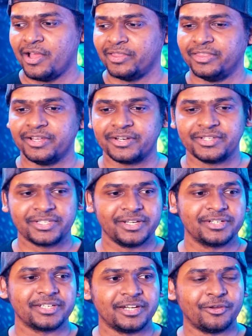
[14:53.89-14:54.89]
the
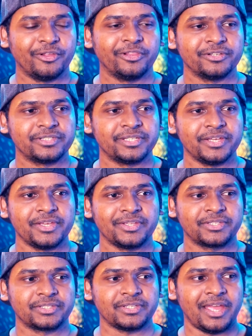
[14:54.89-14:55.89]
research and all those
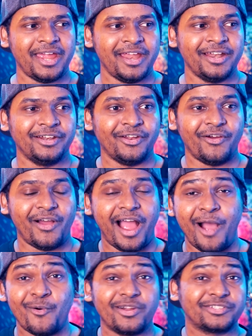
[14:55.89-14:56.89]
things, and
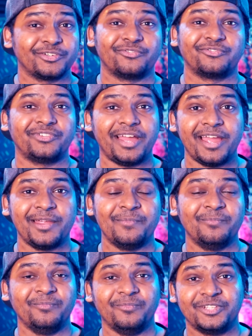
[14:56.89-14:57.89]
hours of
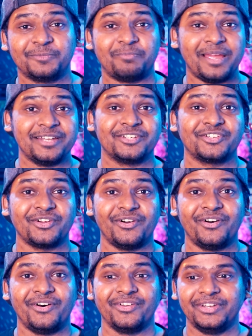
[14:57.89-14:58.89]
time spent
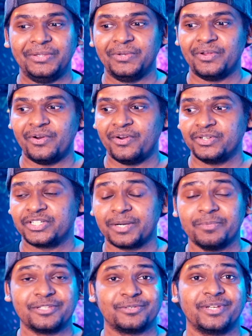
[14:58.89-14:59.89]
on
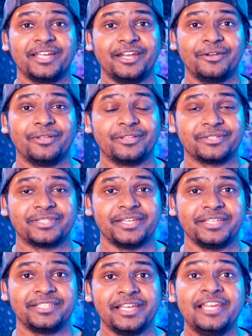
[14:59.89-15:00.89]
troubleshooting and all those
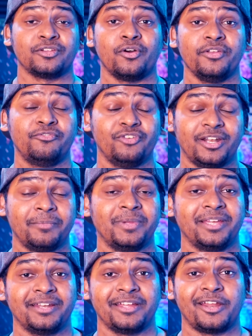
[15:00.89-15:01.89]
things. So if you are a
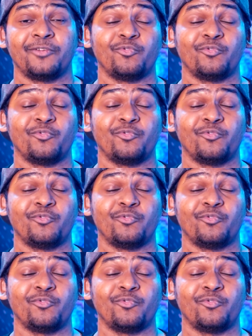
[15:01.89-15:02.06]
beginner and